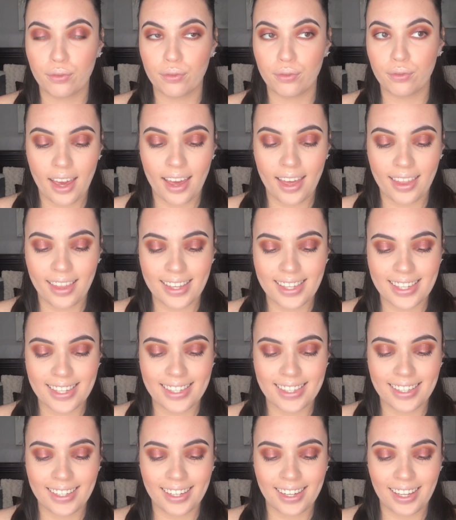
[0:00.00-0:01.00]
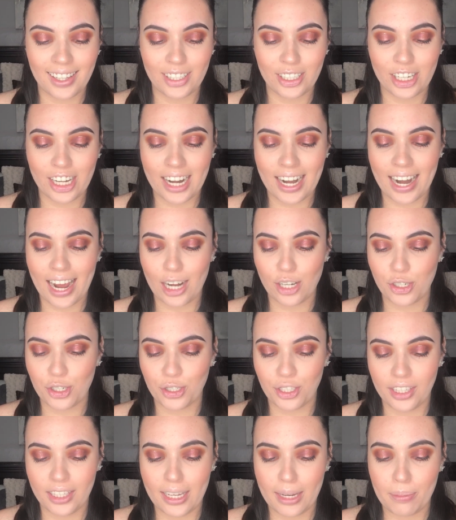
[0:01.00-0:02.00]
And this is the color Natural
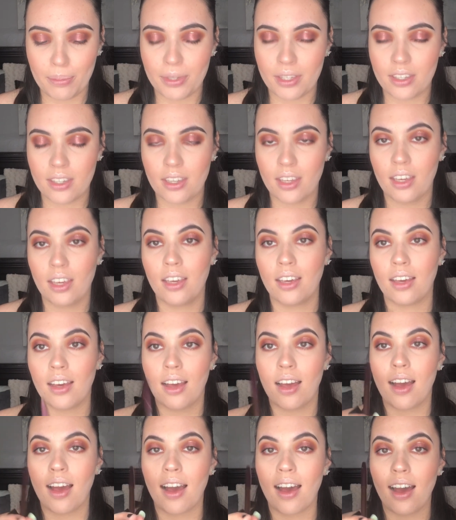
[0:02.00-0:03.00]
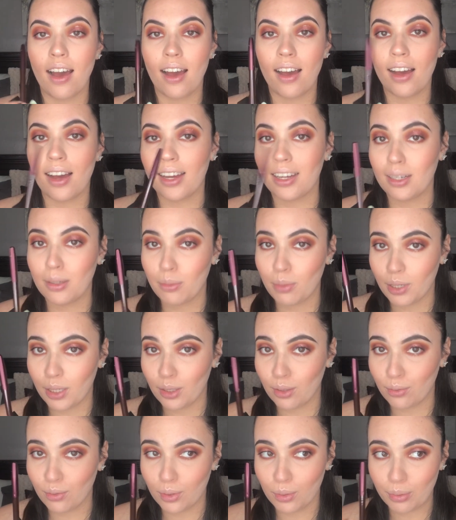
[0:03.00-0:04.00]
Lips. I didn't pay the
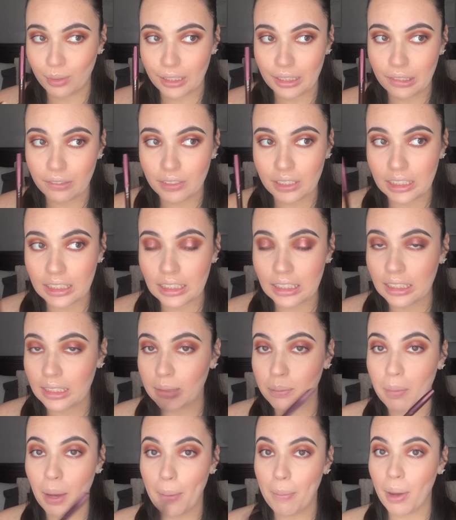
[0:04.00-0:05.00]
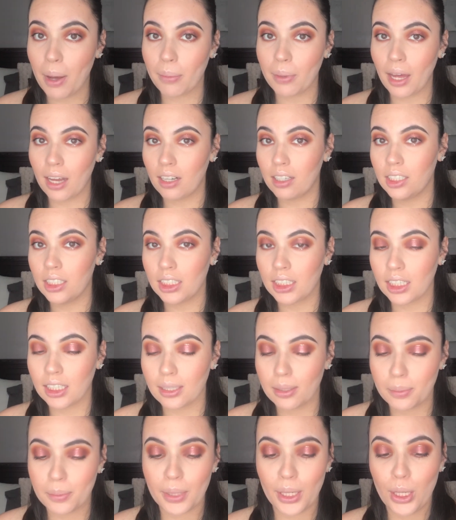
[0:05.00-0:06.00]
full price for this. My mom got a hookup.
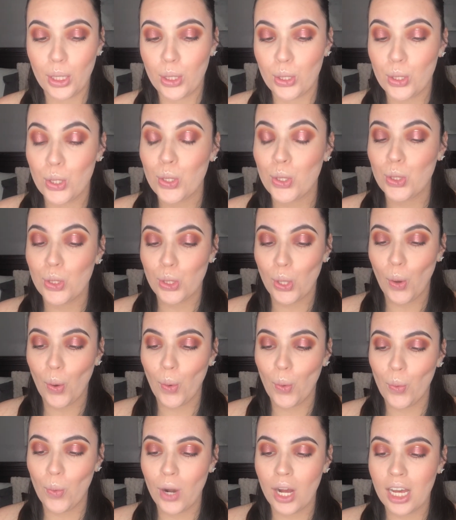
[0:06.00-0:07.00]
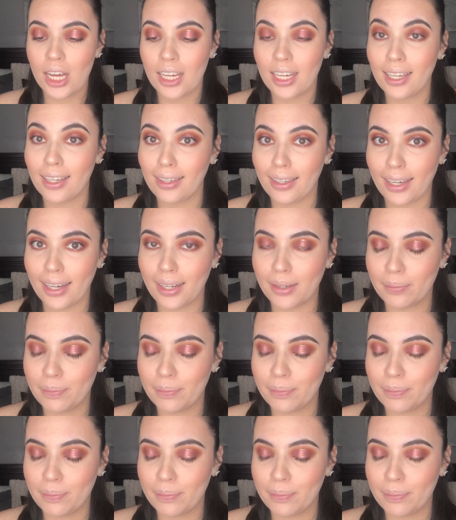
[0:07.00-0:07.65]
So yeah.